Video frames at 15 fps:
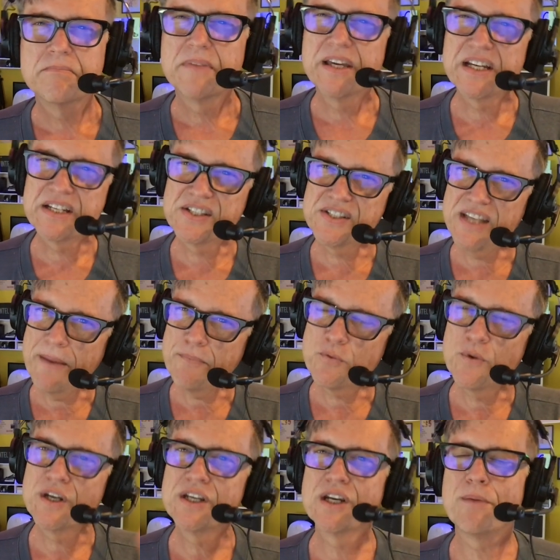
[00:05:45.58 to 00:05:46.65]
except
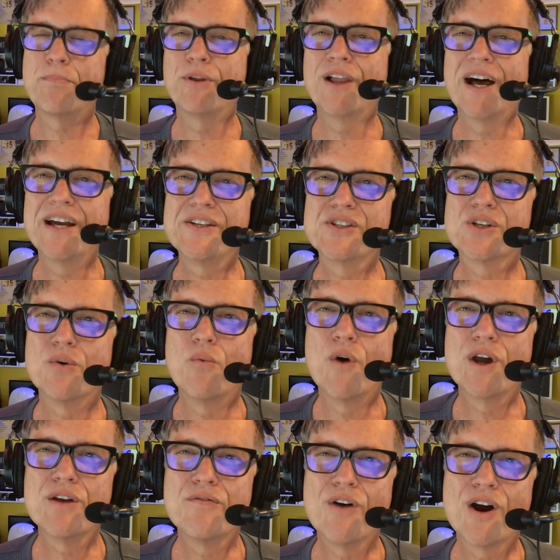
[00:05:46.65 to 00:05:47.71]
when it applies to
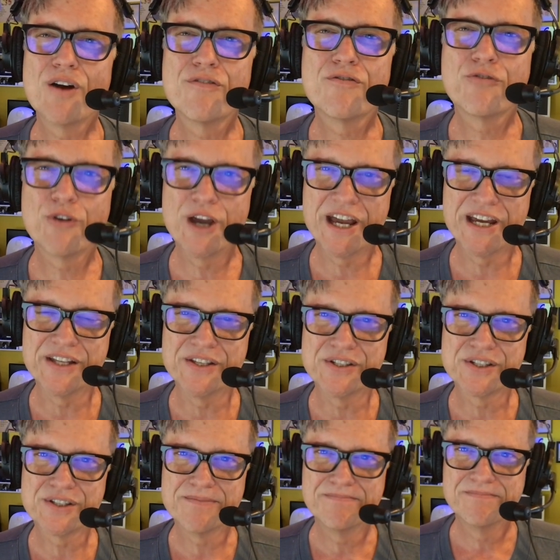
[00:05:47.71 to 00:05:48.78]
one of our friends.